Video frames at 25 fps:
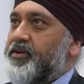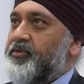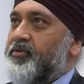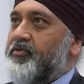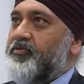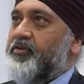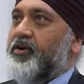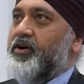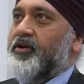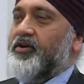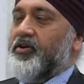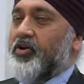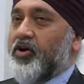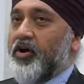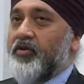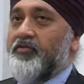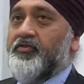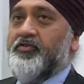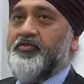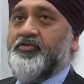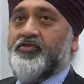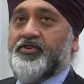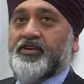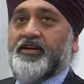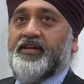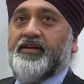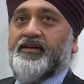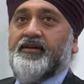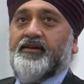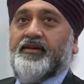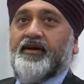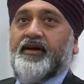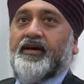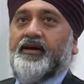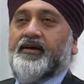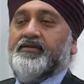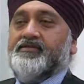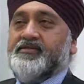We've got Coventry
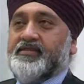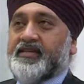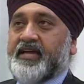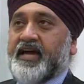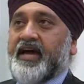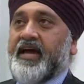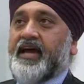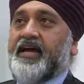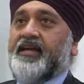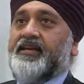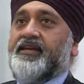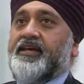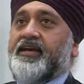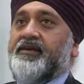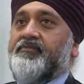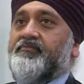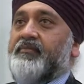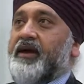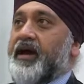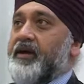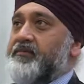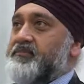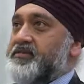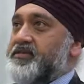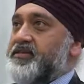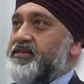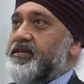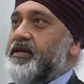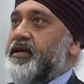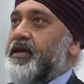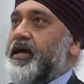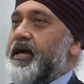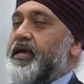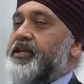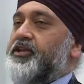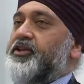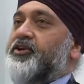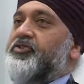scanned and mapped,
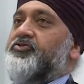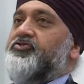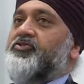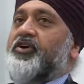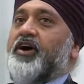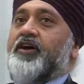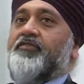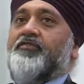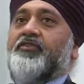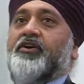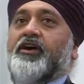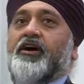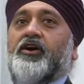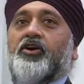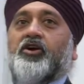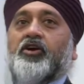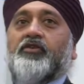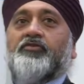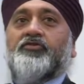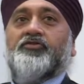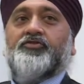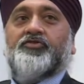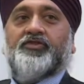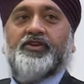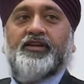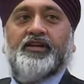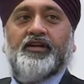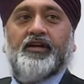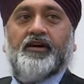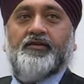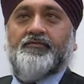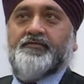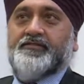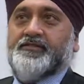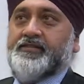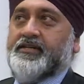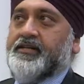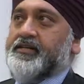and you can drive around Coventry in our
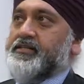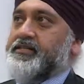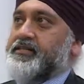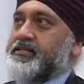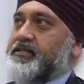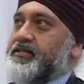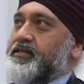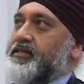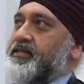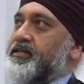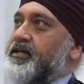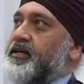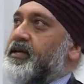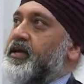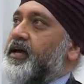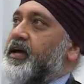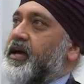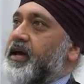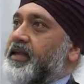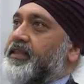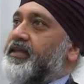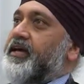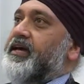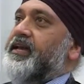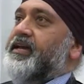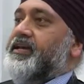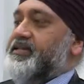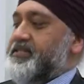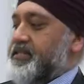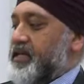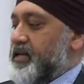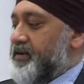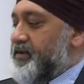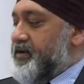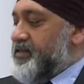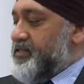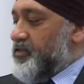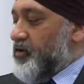facility. And that
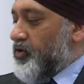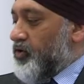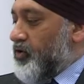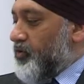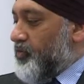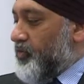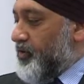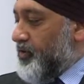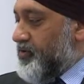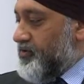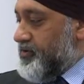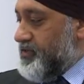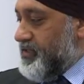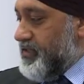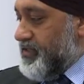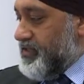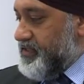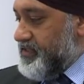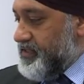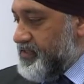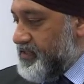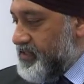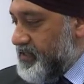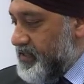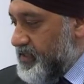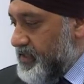accelerates the whole process.